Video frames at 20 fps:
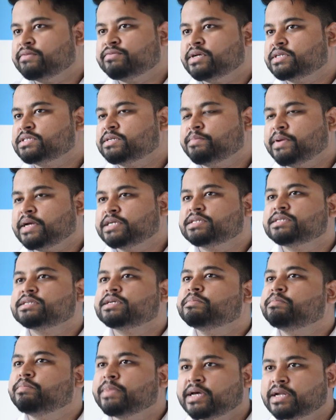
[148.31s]
if there is a patient
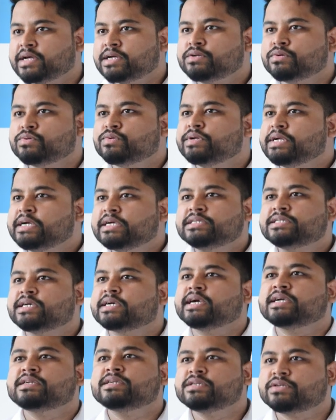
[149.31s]
in Meerut who needs a
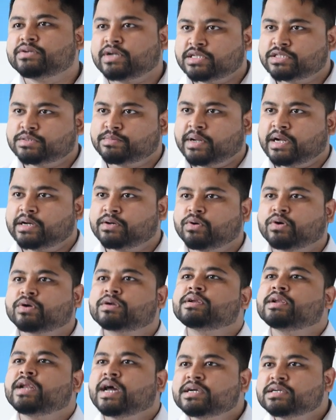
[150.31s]
kidney transplant or
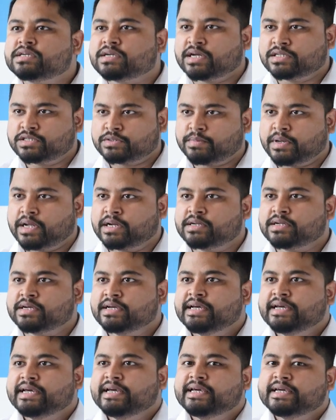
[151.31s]
lung transplant,
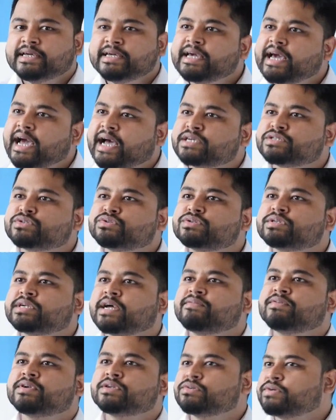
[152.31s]
he has to
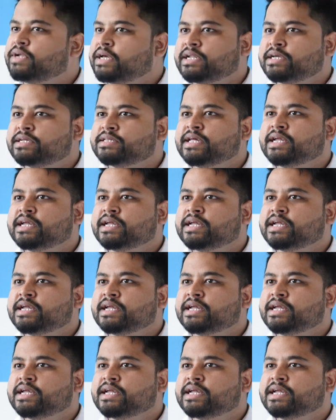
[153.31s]
travel to Delhi.